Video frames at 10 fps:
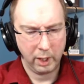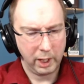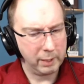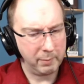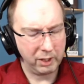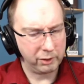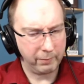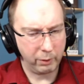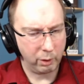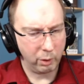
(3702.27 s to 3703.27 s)
in the midst
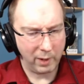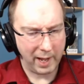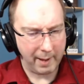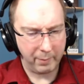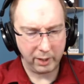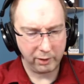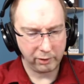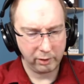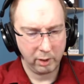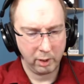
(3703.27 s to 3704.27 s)
of your own happiness.